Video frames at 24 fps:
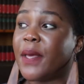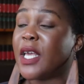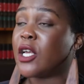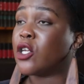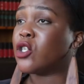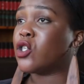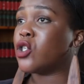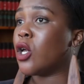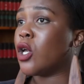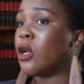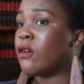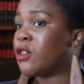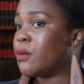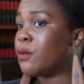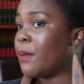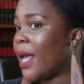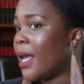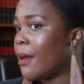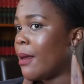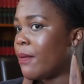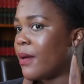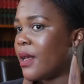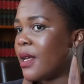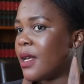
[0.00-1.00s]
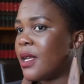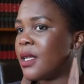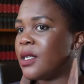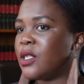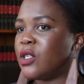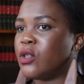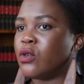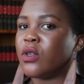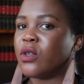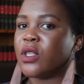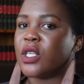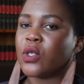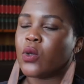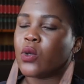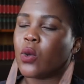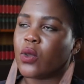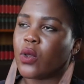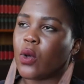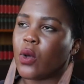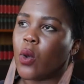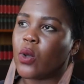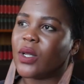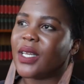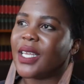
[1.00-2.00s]
being served papers, you know, there's
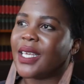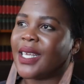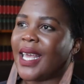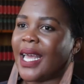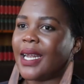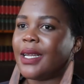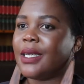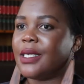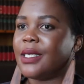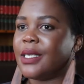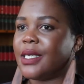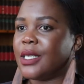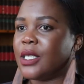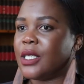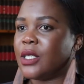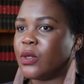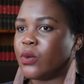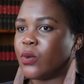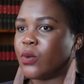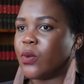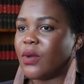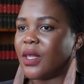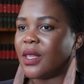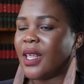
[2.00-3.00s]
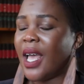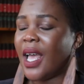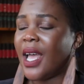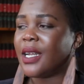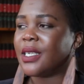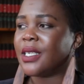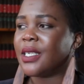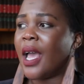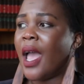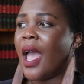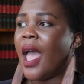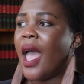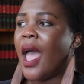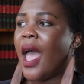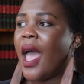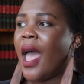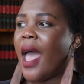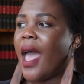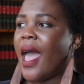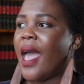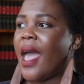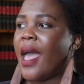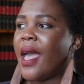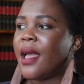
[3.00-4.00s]
the whole legalities with that.
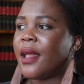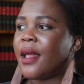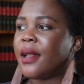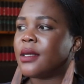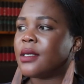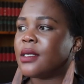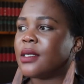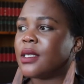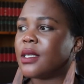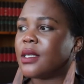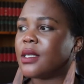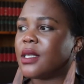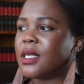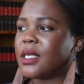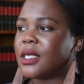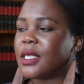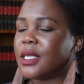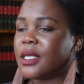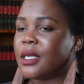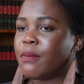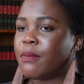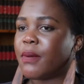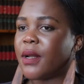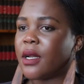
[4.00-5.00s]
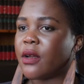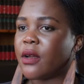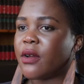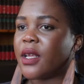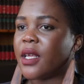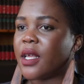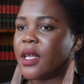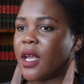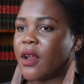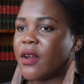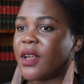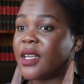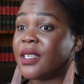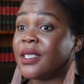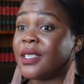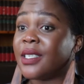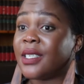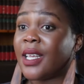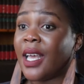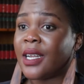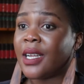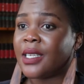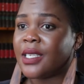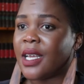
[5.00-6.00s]
And the disciplinary hearing
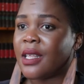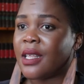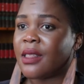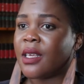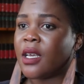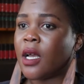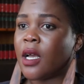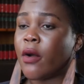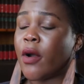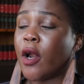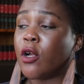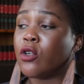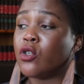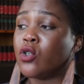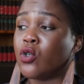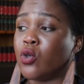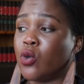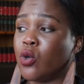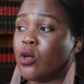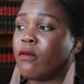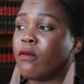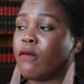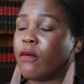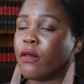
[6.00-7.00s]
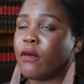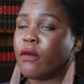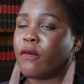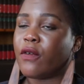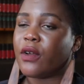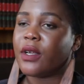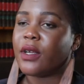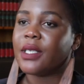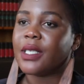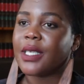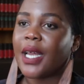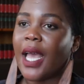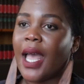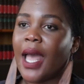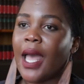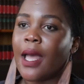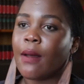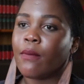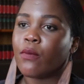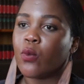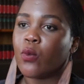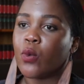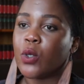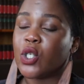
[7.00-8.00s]
set, I think, around June for the first
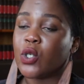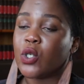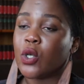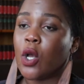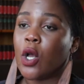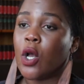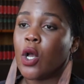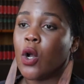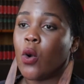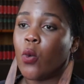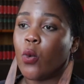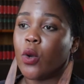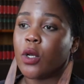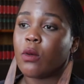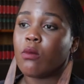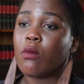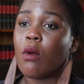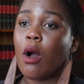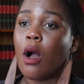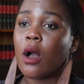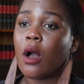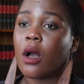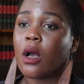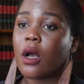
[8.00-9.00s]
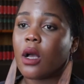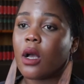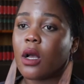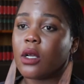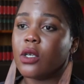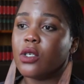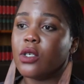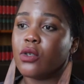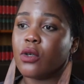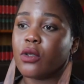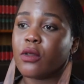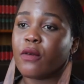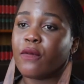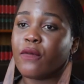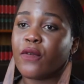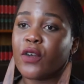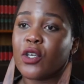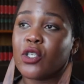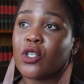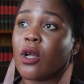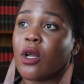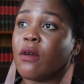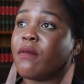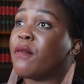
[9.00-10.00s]
time, which would mark, you know, the
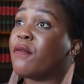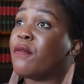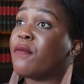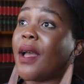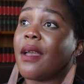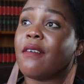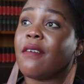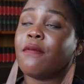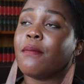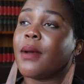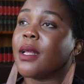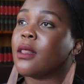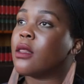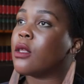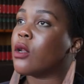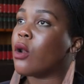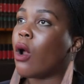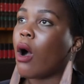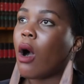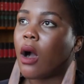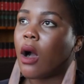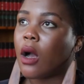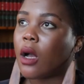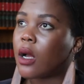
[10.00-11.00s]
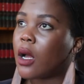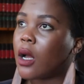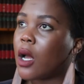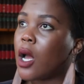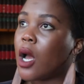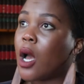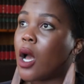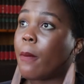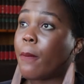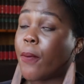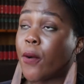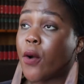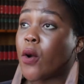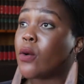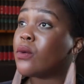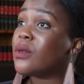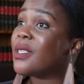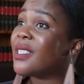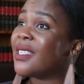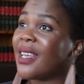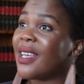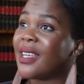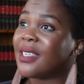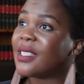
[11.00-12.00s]
first of a 5-month long
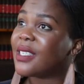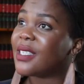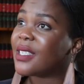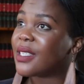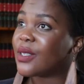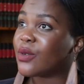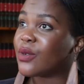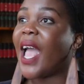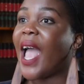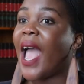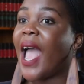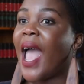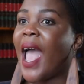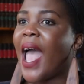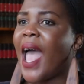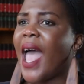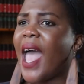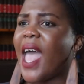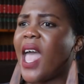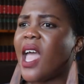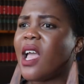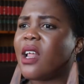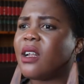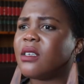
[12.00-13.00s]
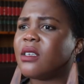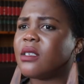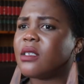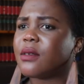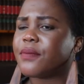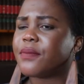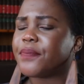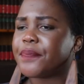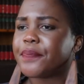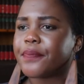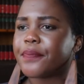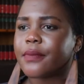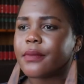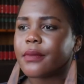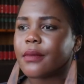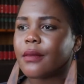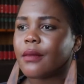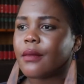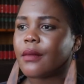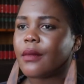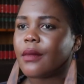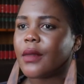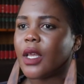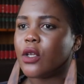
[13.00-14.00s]
process. And,
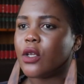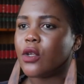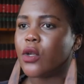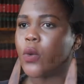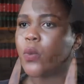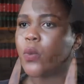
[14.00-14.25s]
you